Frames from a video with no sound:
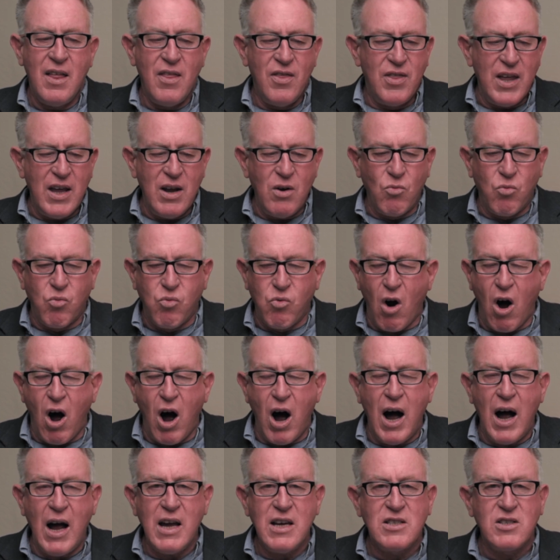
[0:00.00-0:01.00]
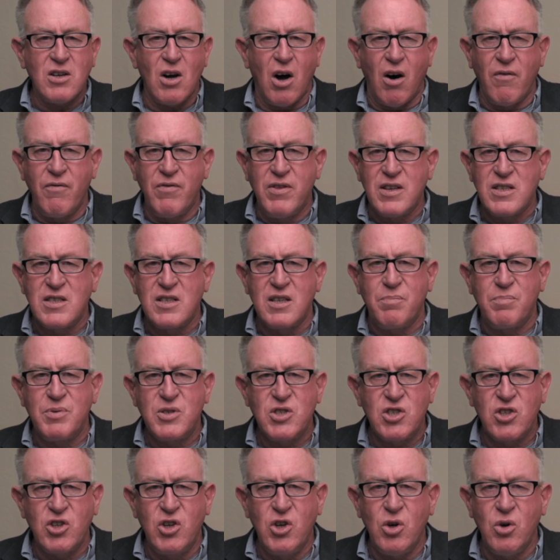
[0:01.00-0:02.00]
the rise of this
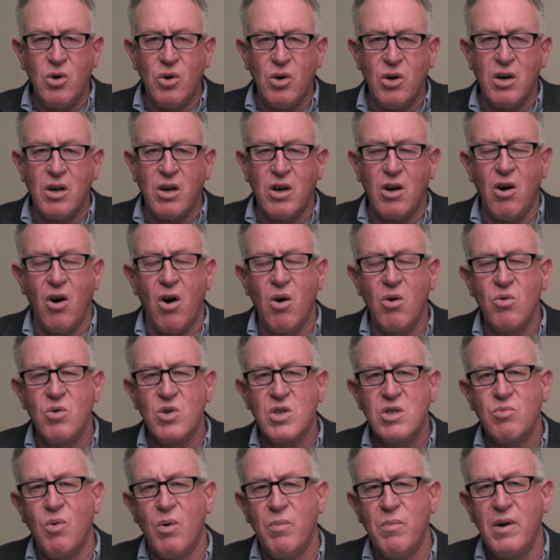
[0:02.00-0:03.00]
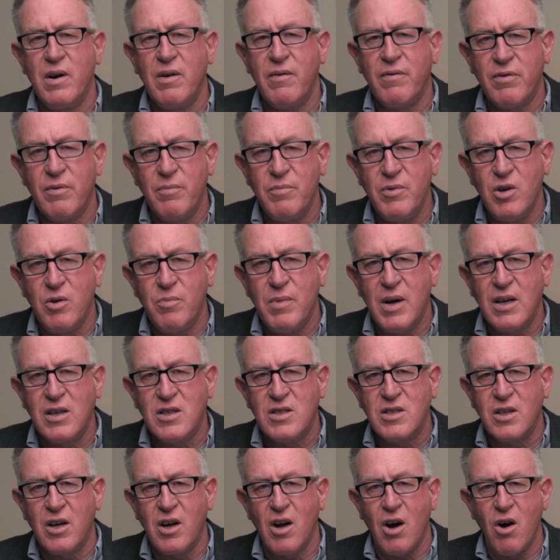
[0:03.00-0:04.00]
obscure congresswoman from New
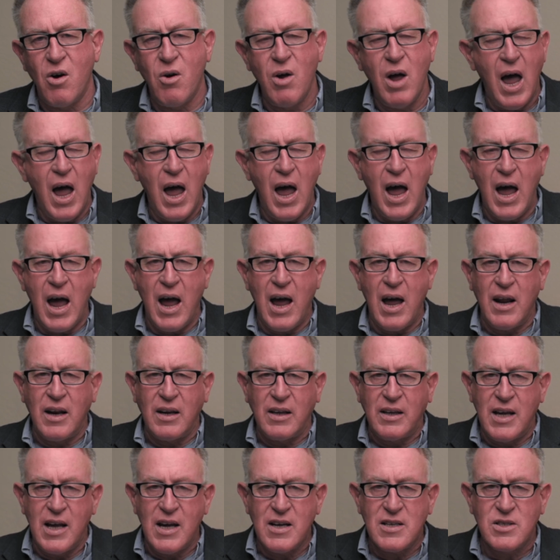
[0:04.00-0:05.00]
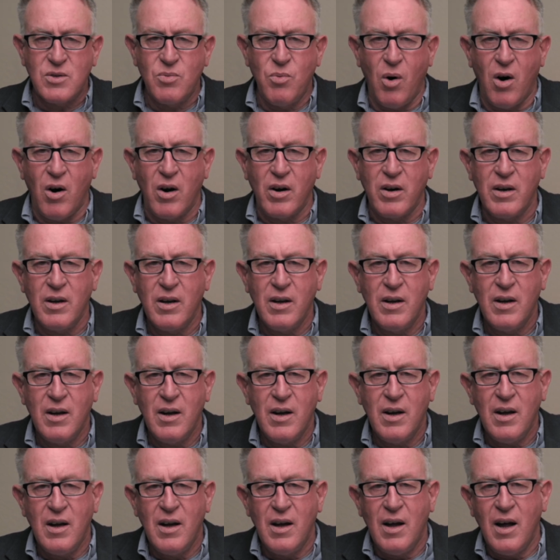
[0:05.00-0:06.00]
Mexico. And guess what?
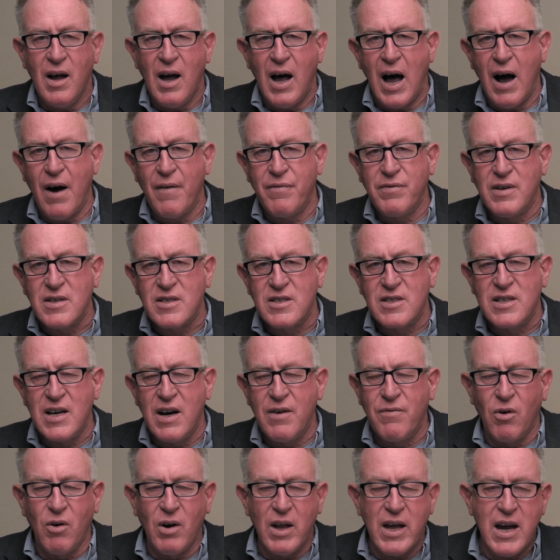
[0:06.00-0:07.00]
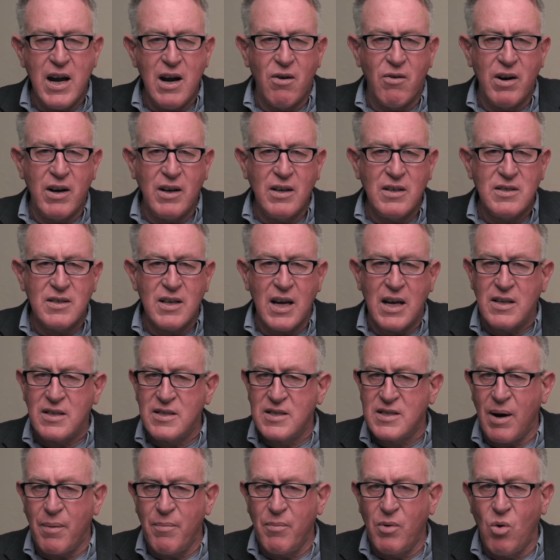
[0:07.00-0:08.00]
After several hearings and
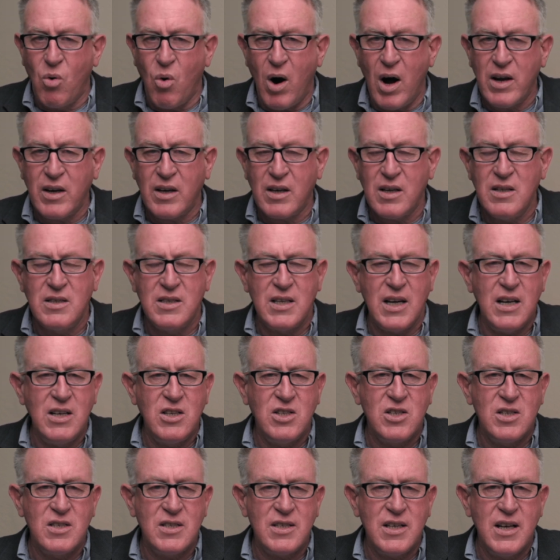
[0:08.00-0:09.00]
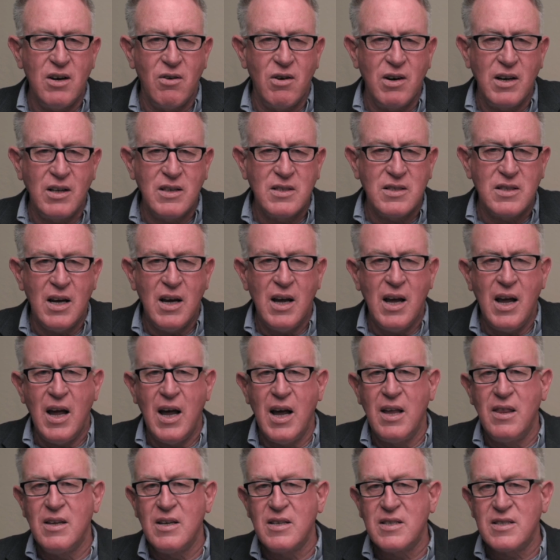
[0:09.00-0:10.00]
some quite contentious hearings in the